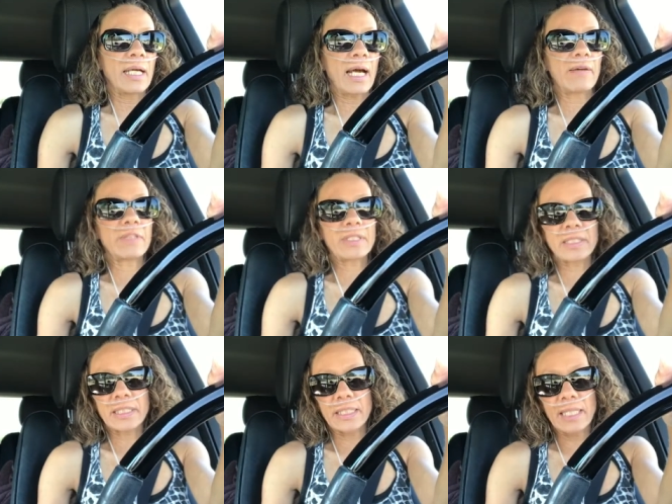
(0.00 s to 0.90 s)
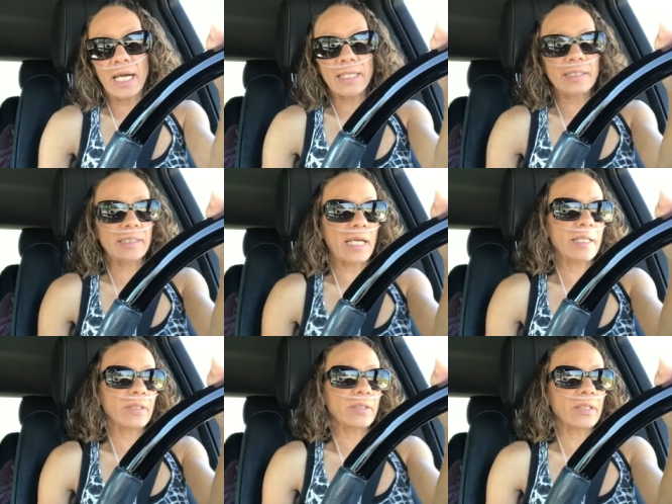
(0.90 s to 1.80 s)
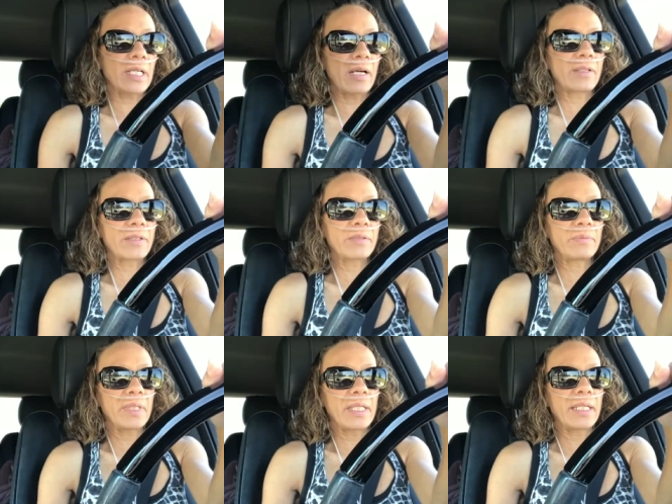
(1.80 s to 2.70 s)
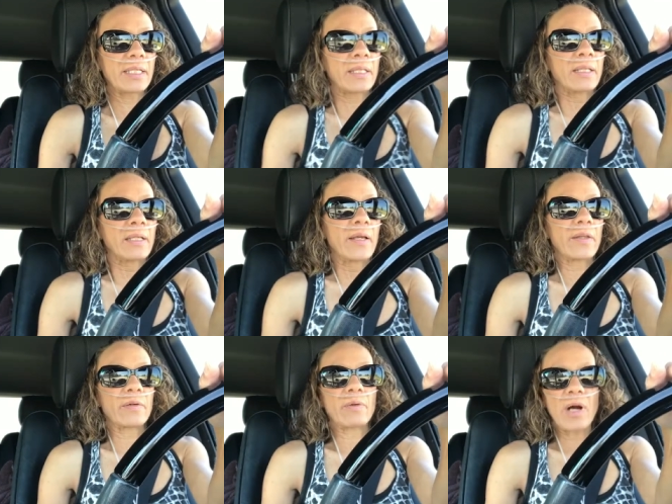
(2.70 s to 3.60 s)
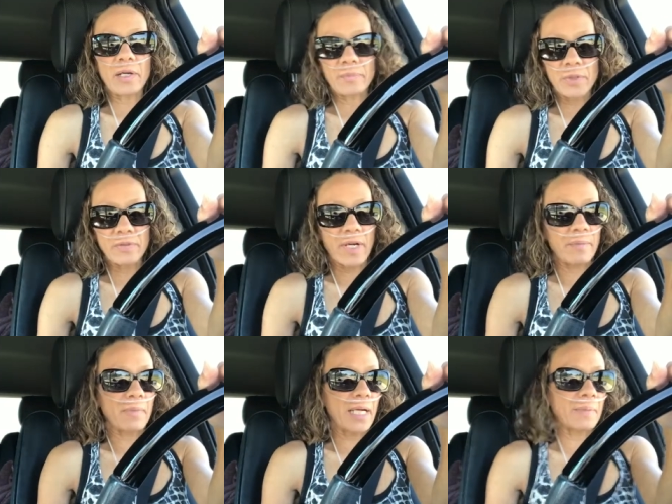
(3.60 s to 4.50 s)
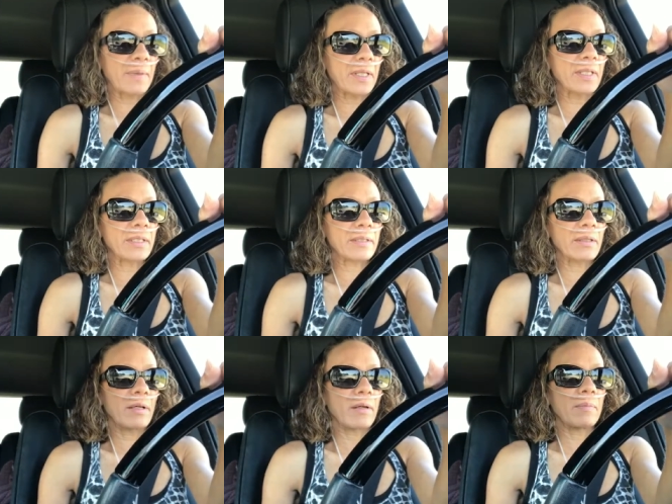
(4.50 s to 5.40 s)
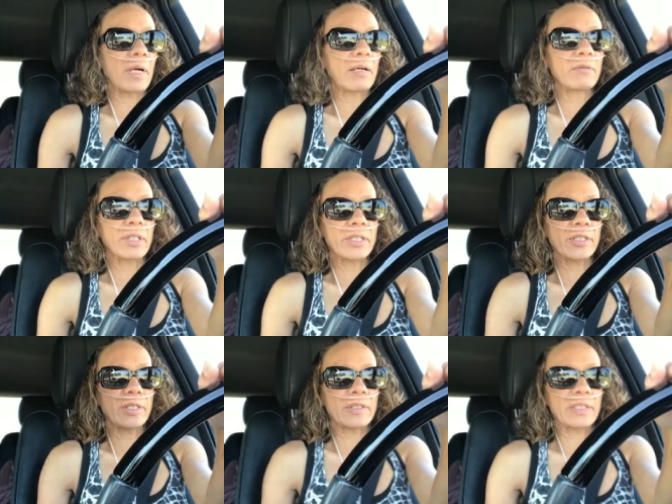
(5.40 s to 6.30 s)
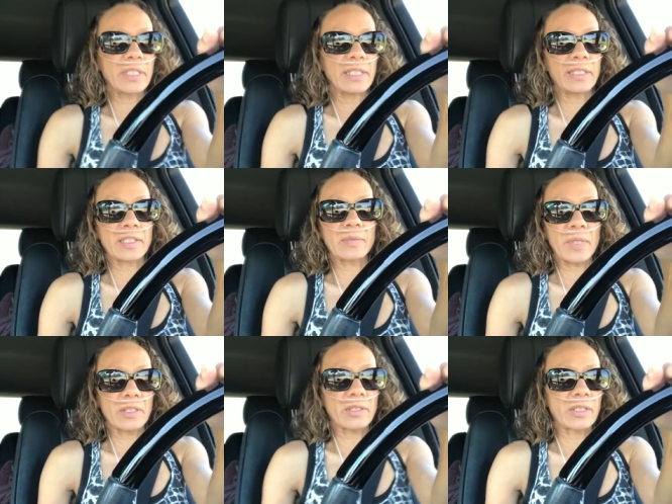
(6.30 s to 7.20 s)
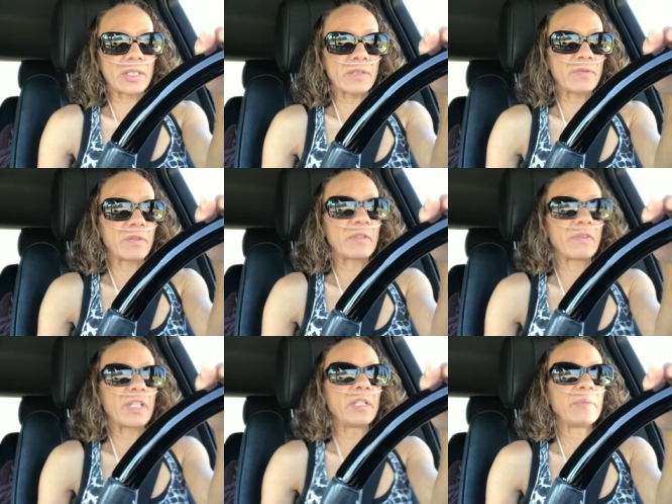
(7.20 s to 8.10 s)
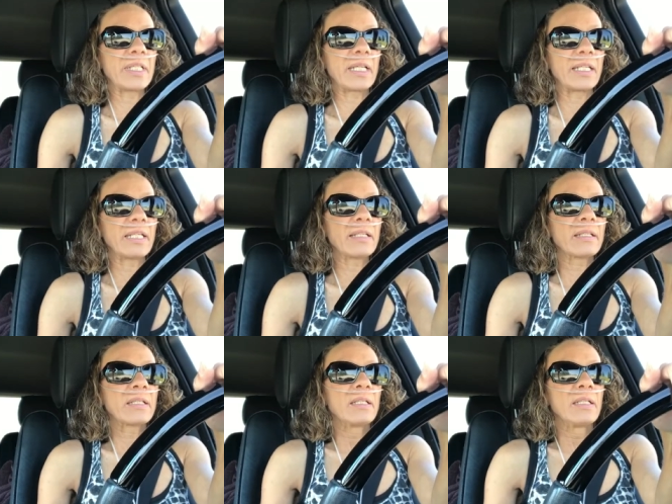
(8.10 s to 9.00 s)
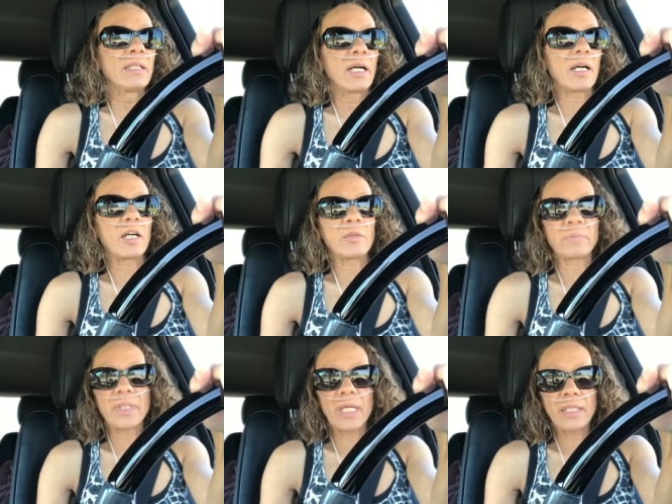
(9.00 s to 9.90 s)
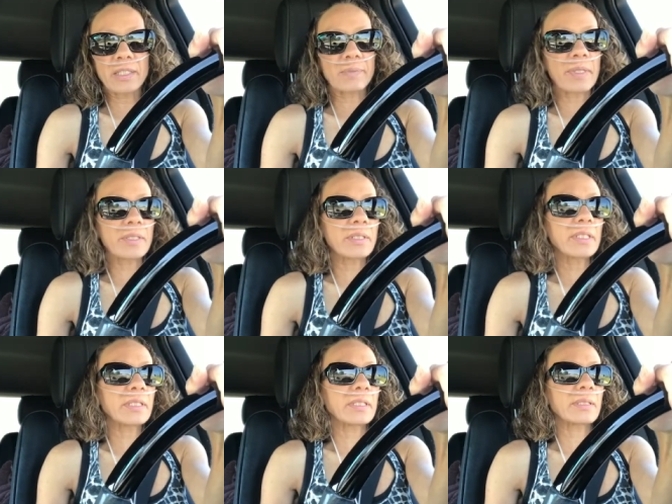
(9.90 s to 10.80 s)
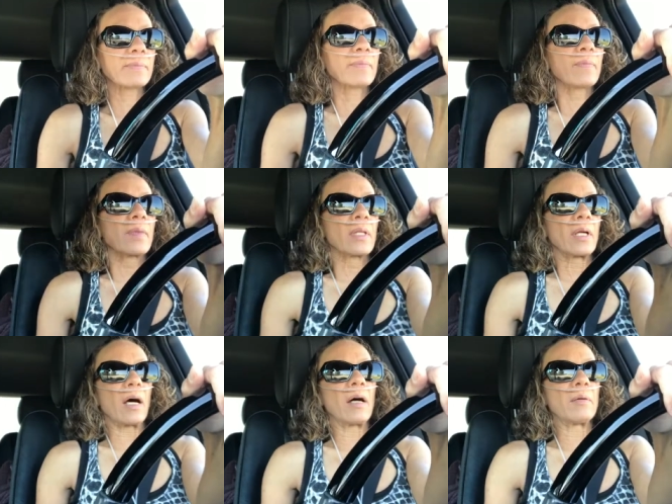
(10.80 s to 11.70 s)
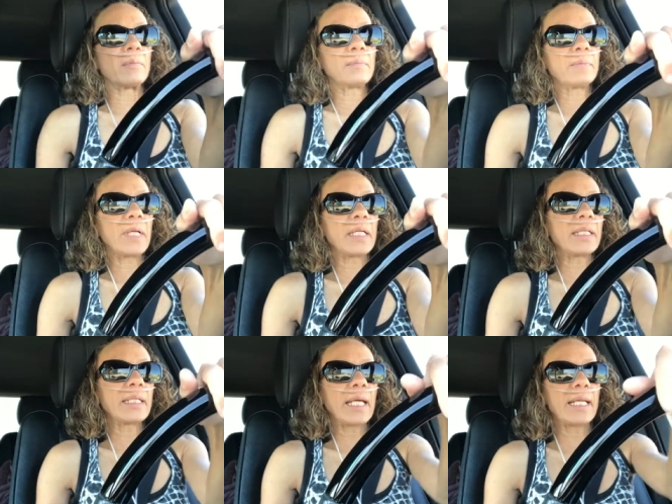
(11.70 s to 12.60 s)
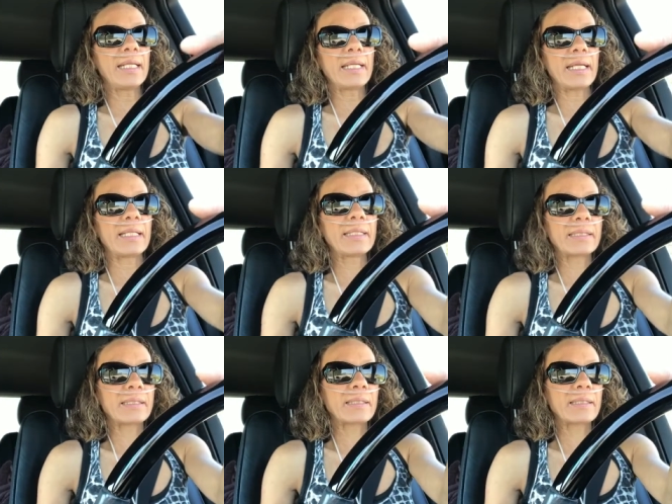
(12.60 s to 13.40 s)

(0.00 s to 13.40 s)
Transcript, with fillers: obviously in hindsight turned out to be the wrong move on my part. Um, I really should have seen a specialist from the very beginning, a PH specialist. Um, but in any case,